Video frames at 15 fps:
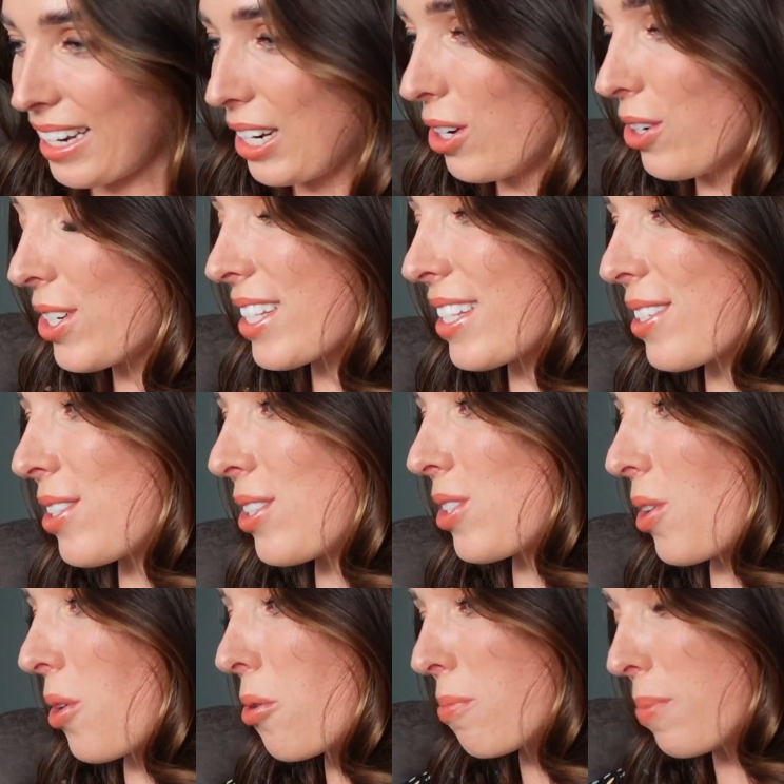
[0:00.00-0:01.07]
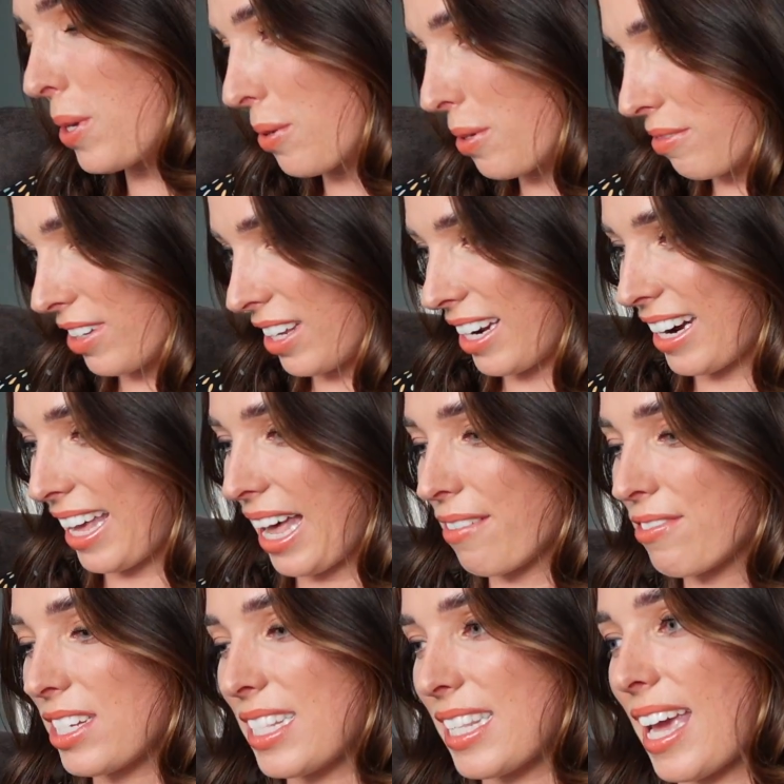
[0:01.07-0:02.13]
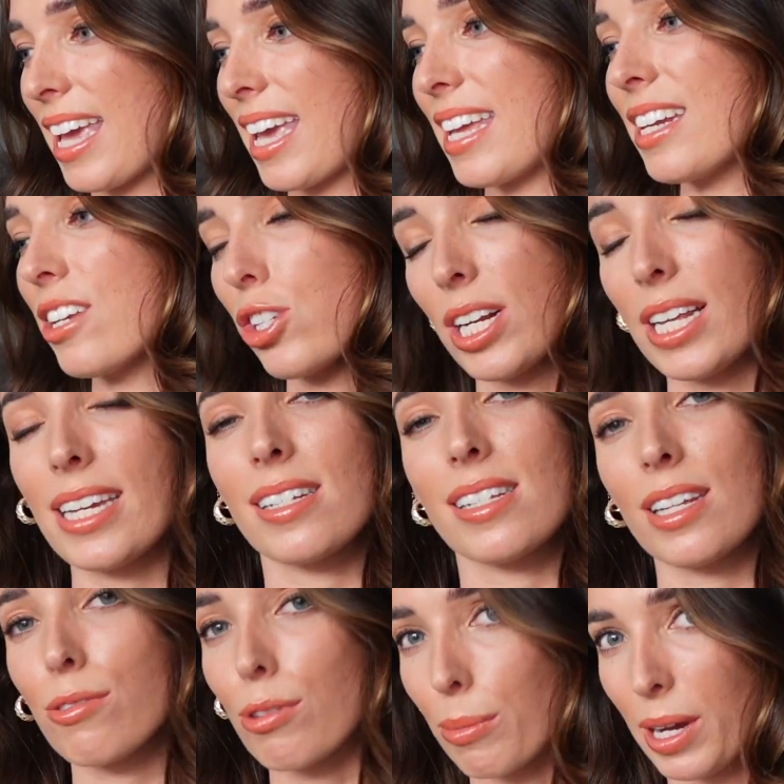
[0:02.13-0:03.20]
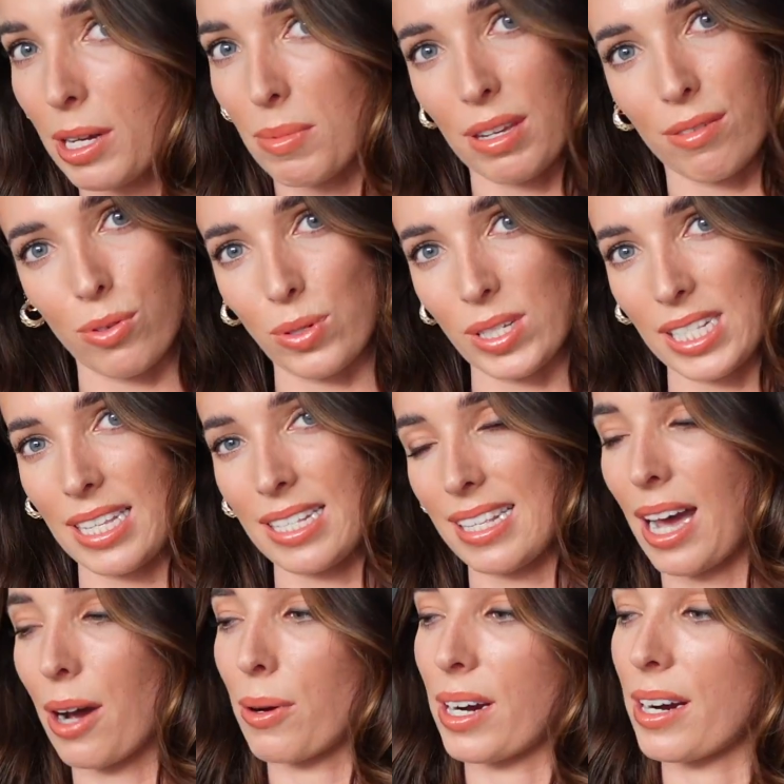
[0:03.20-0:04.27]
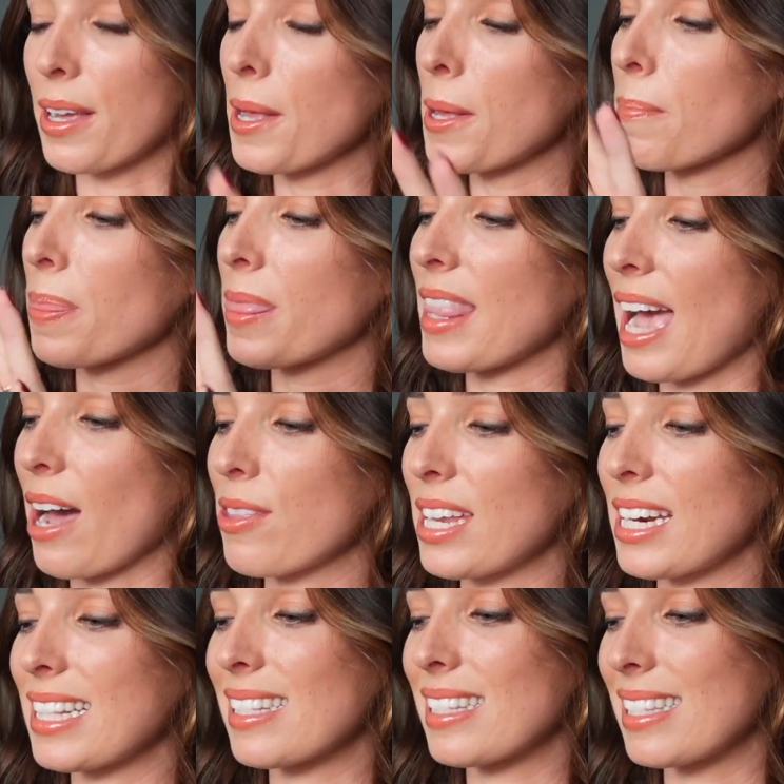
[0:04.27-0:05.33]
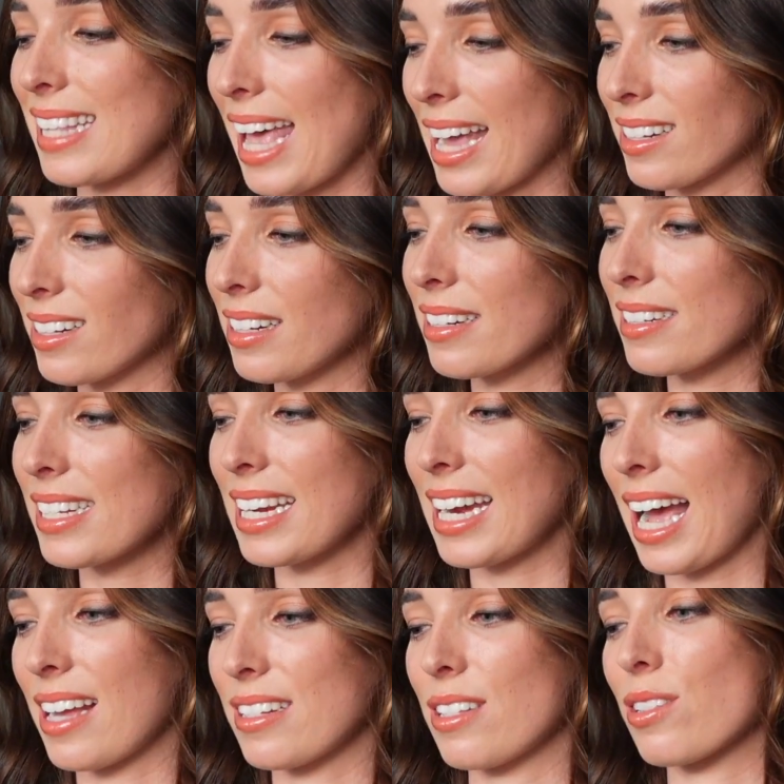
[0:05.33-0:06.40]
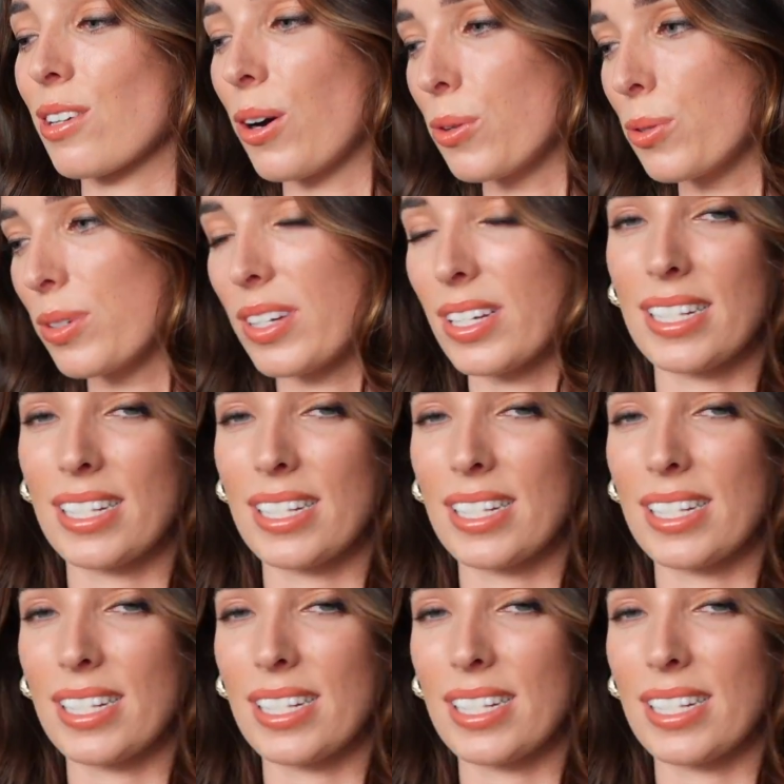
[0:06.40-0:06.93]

It looks so beautiful, and I have to say, initially it did remind me of a whiskey sour. Now that it's settled, it has its own